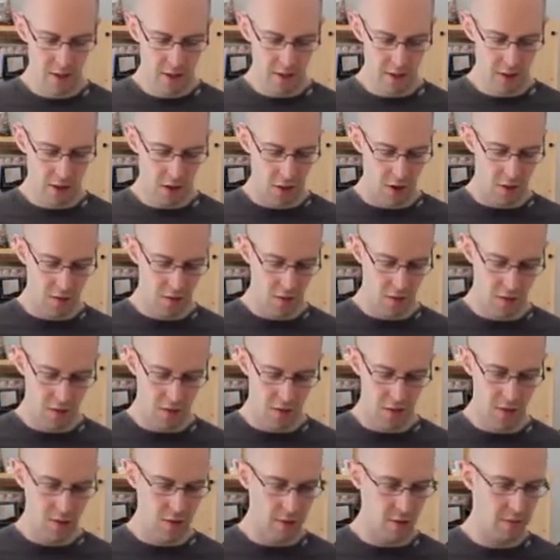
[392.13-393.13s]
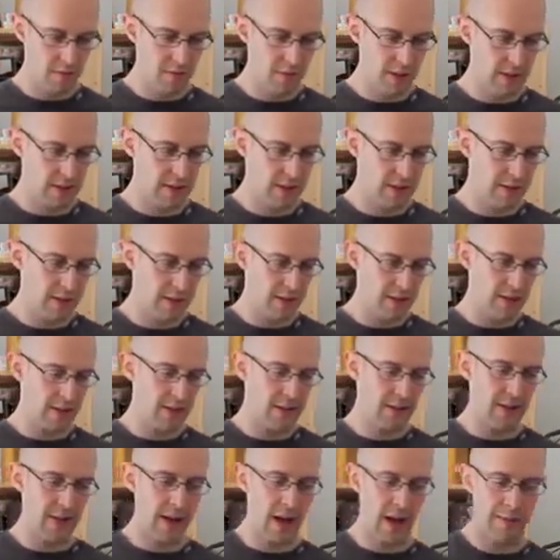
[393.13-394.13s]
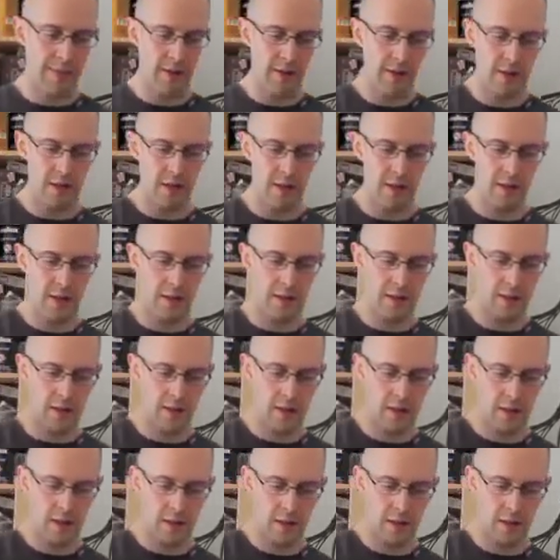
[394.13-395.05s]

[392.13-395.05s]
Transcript: So, basically, let's see how much it is.